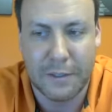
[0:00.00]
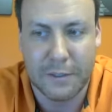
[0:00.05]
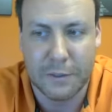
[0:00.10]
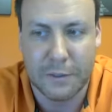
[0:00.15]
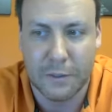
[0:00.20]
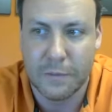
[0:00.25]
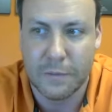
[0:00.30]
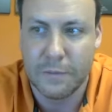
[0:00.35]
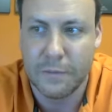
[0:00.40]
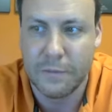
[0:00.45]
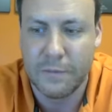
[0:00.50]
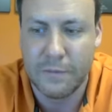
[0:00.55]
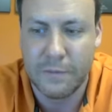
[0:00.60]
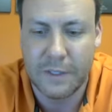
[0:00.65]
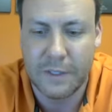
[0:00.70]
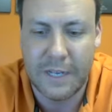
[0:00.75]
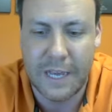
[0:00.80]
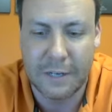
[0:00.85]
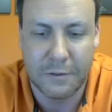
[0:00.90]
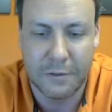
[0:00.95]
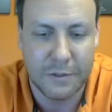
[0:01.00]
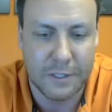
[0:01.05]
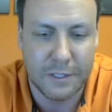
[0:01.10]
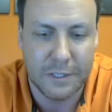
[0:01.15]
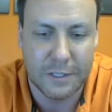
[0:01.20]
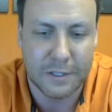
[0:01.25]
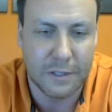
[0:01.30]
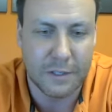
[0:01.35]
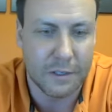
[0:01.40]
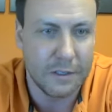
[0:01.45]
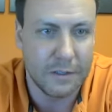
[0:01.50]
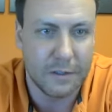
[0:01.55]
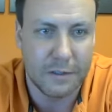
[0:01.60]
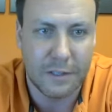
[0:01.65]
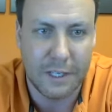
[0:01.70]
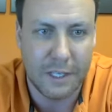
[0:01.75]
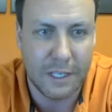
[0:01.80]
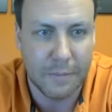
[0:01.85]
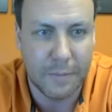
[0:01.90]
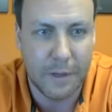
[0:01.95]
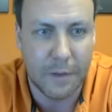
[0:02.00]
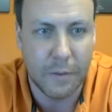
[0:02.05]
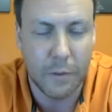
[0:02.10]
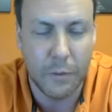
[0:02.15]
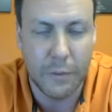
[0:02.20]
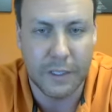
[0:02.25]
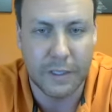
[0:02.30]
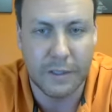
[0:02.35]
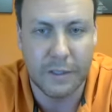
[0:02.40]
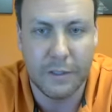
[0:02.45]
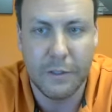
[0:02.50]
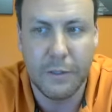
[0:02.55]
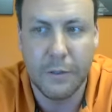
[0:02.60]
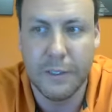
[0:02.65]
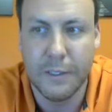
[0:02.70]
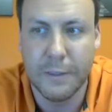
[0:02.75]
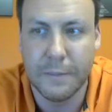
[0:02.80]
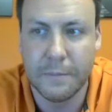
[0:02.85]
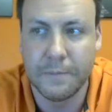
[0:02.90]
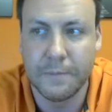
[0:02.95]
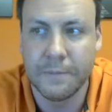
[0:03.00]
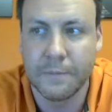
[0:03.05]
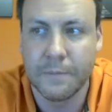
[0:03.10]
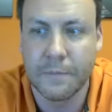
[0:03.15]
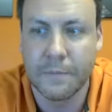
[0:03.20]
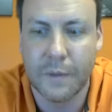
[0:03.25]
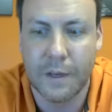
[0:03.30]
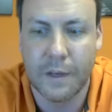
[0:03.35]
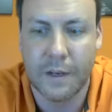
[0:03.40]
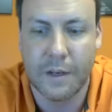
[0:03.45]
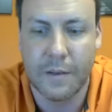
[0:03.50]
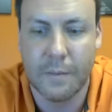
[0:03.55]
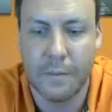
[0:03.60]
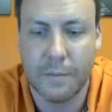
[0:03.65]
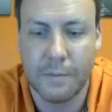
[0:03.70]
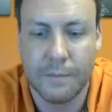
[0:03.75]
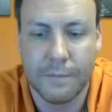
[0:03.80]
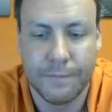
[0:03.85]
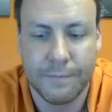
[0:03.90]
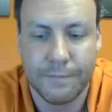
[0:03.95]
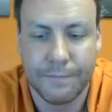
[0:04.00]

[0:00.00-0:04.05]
So we naturally just started thinking about what we could do. And um,